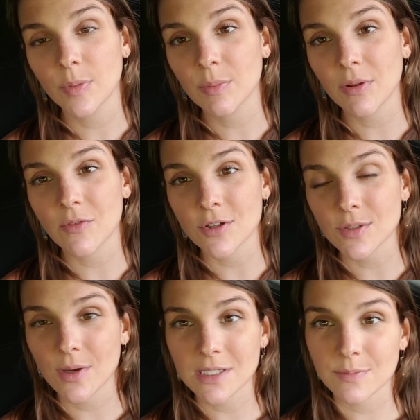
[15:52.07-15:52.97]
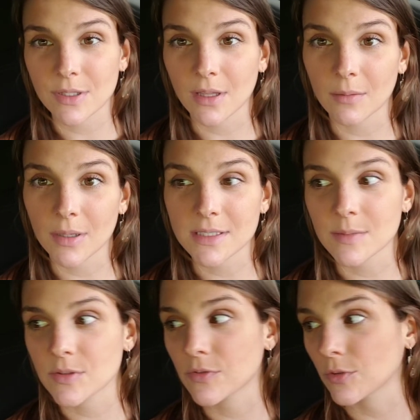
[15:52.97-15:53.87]
people have also asked me like my
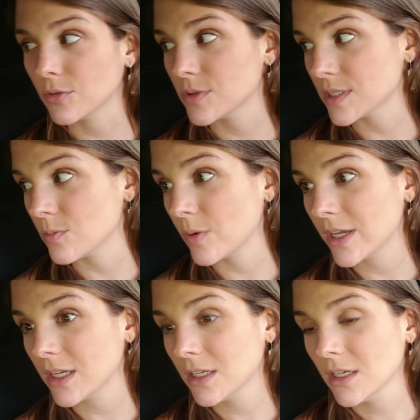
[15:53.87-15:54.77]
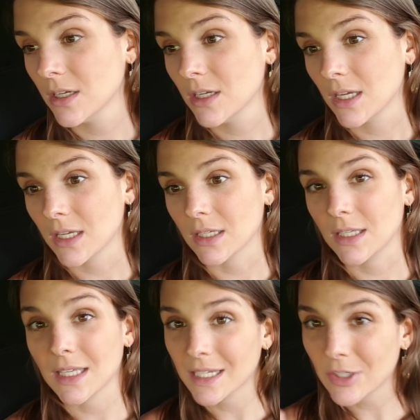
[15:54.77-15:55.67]
tips for losing weight
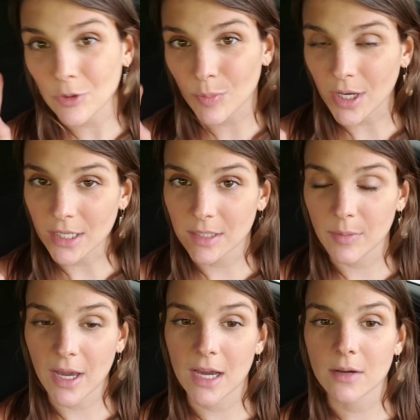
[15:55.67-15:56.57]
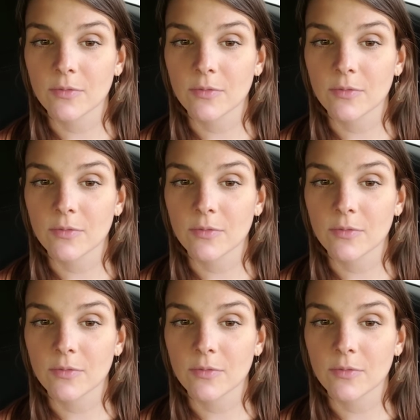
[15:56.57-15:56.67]
and getting your body back.